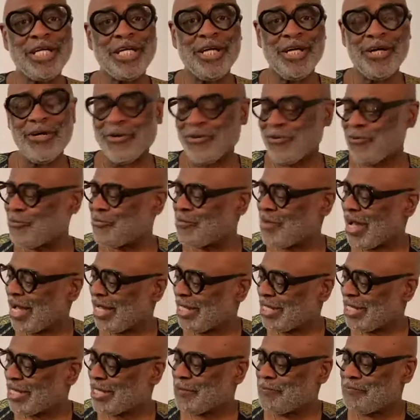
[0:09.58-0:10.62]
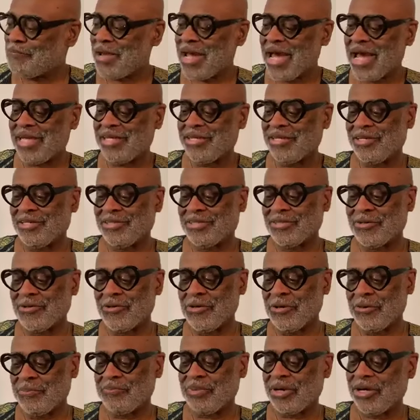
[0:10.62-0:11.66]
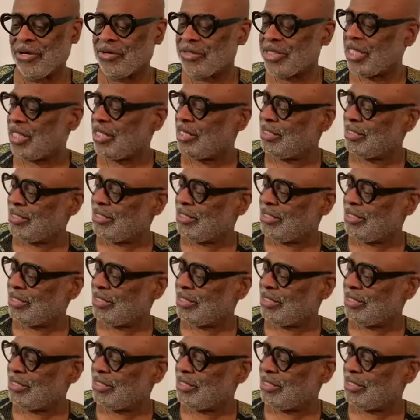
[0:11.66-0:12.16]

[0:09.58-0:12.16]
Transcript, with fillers: go, Mighty Companions, Earl Purdy.